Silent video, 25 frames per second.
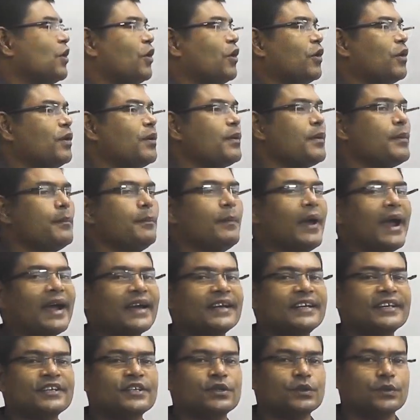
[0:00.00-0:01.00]
no
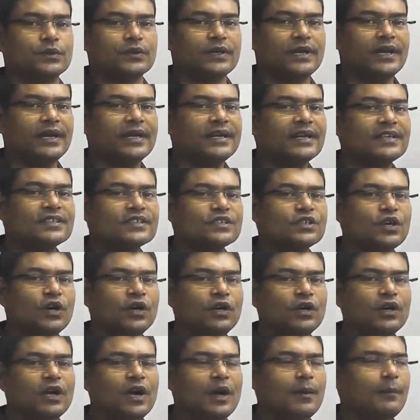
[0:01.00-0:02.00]
magnitude. It has
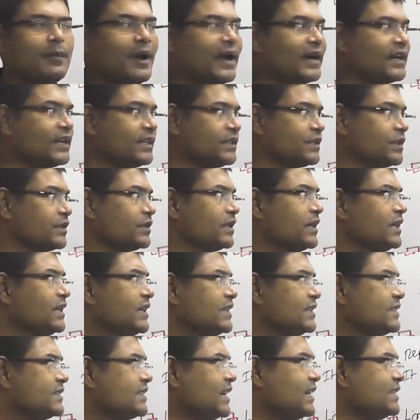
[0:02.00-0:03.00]
no magnitude.
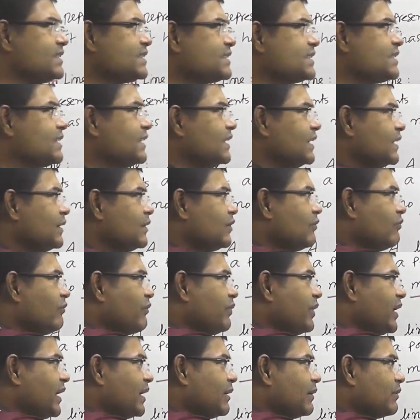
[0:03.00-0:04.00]
Just
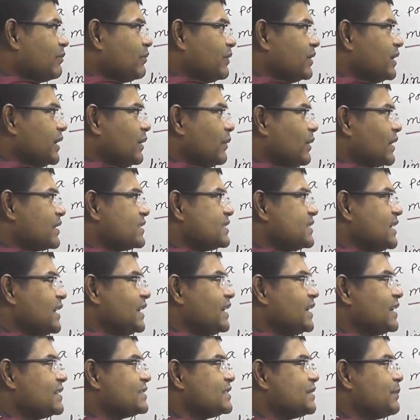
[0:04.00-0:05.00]
P. You can
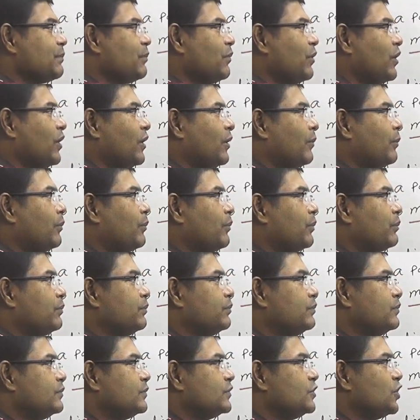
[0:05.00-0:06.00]
see it's a form
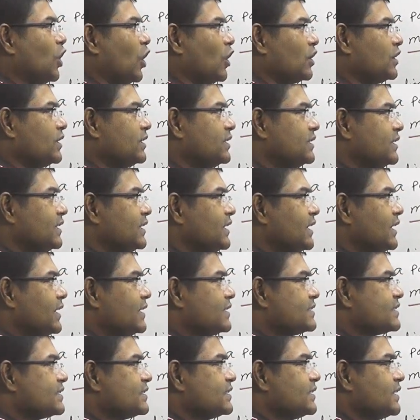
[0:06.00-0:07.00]
dot.
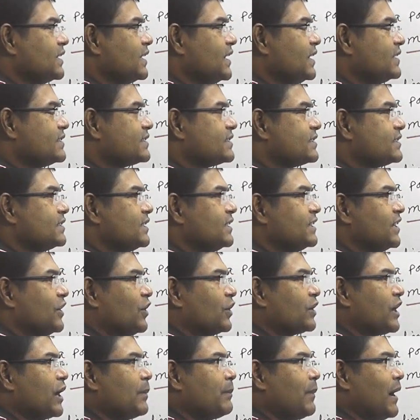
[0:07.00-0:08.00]
Is
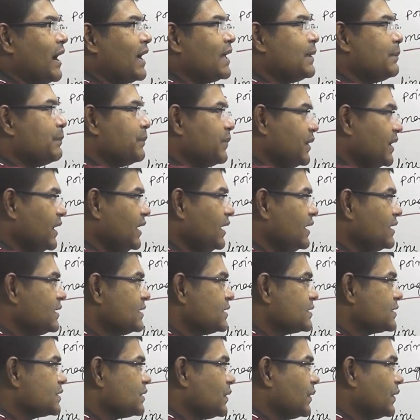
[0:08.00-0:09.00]
denoted by P.
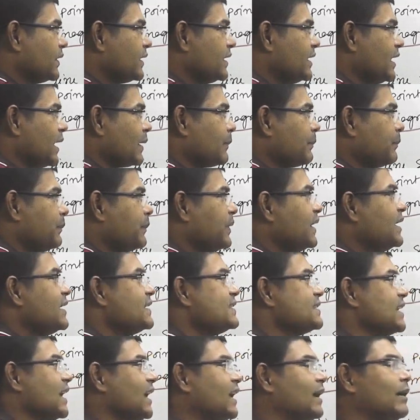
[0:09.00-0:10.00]
So here P
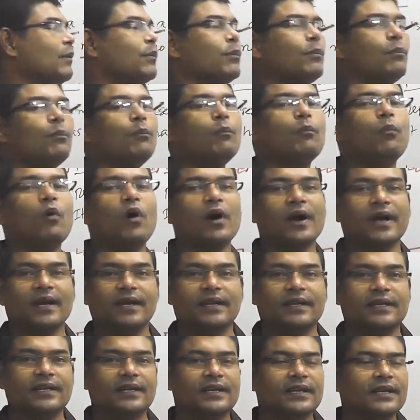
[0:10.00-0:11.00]
is a
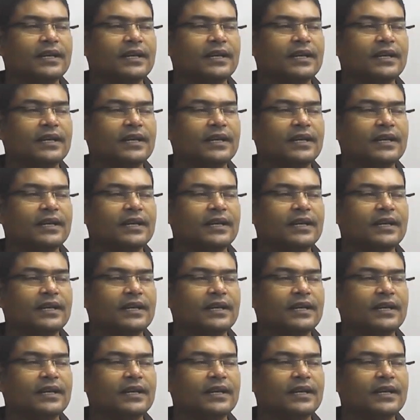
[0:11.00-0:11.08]
point.